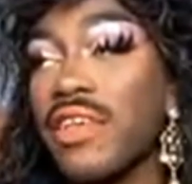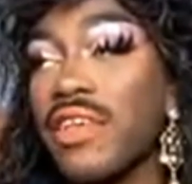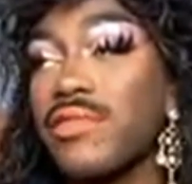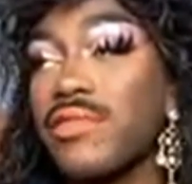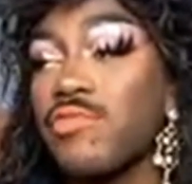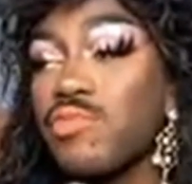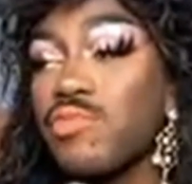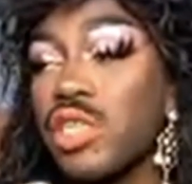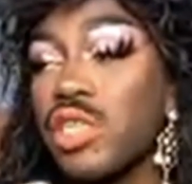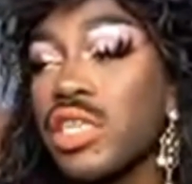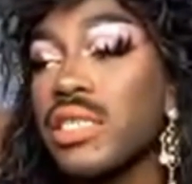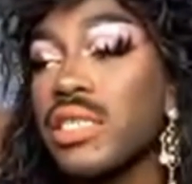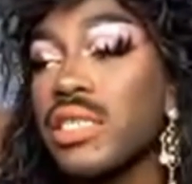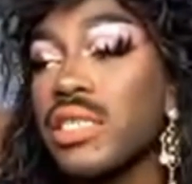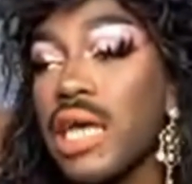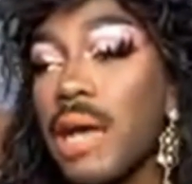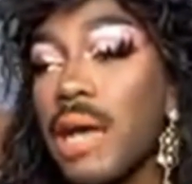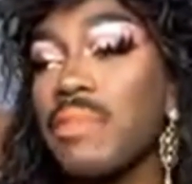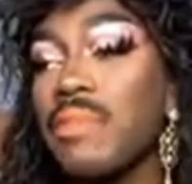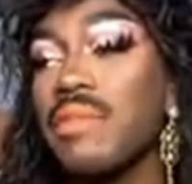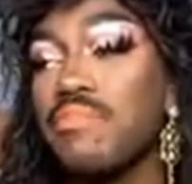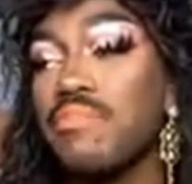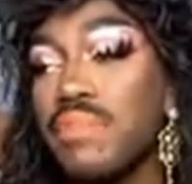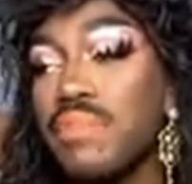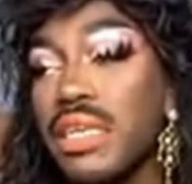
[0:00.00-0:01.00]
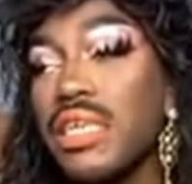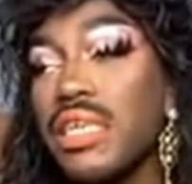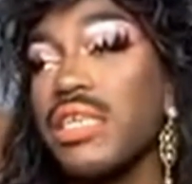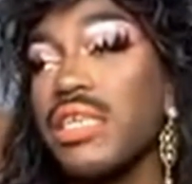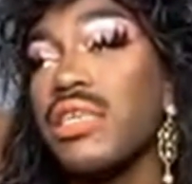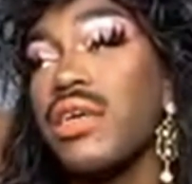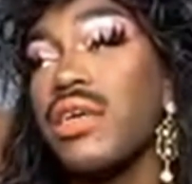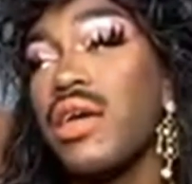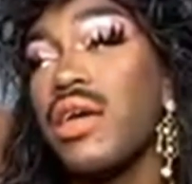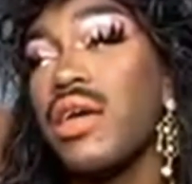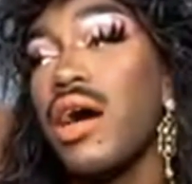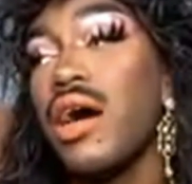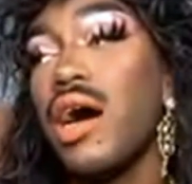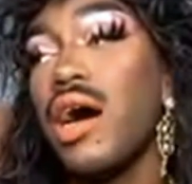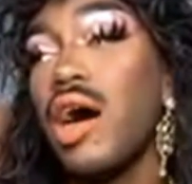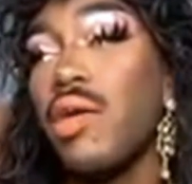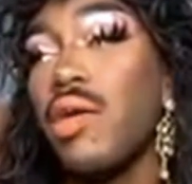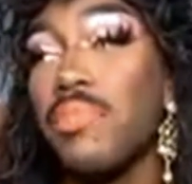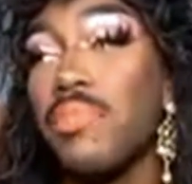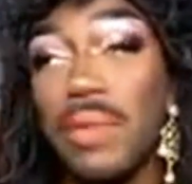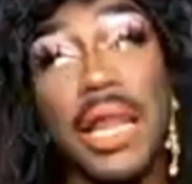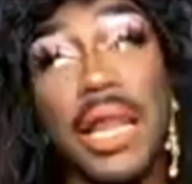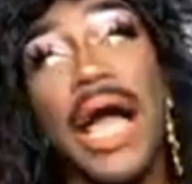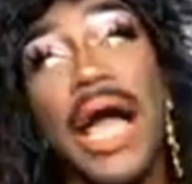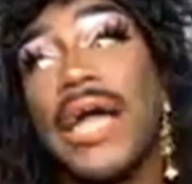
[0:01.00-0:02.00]
know, I think it's a really good time to be
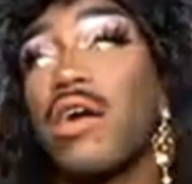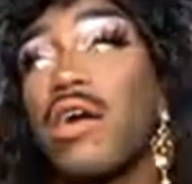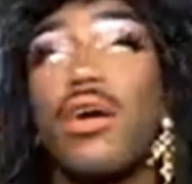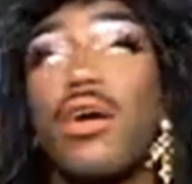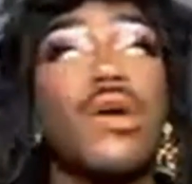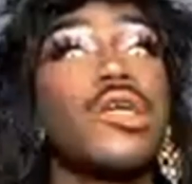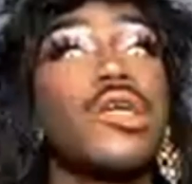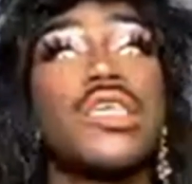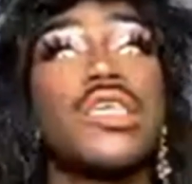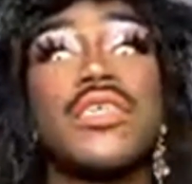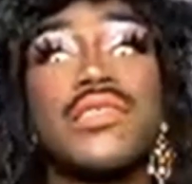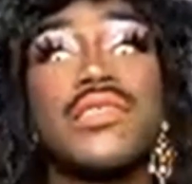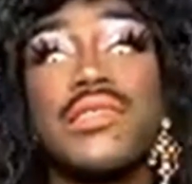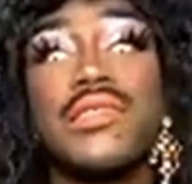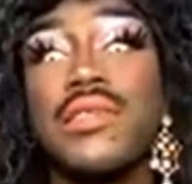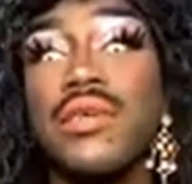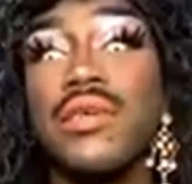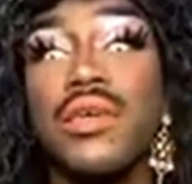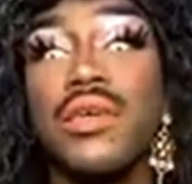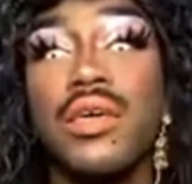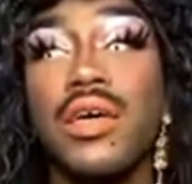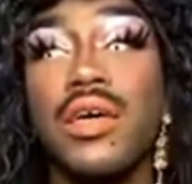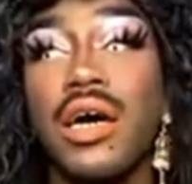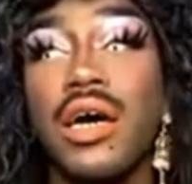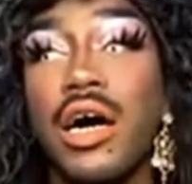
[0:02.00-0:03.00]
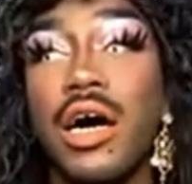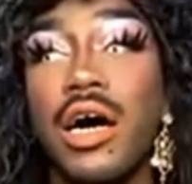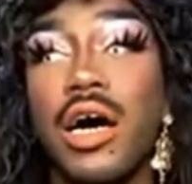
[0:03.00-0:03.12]
a Black artist,